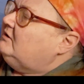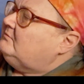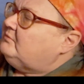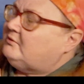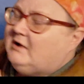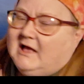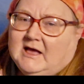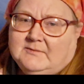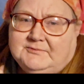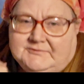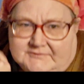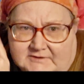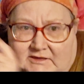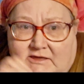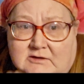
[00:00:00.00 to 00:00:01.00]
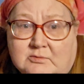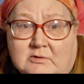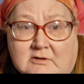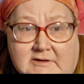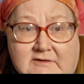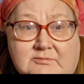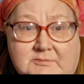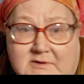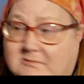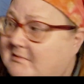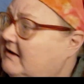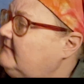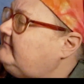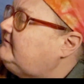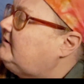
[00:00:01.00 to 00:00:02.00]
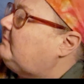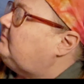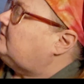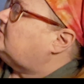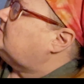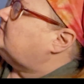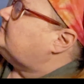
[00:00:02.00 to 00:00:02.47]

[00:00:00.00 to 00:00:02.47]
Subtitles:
Perhaps he will give me my supper."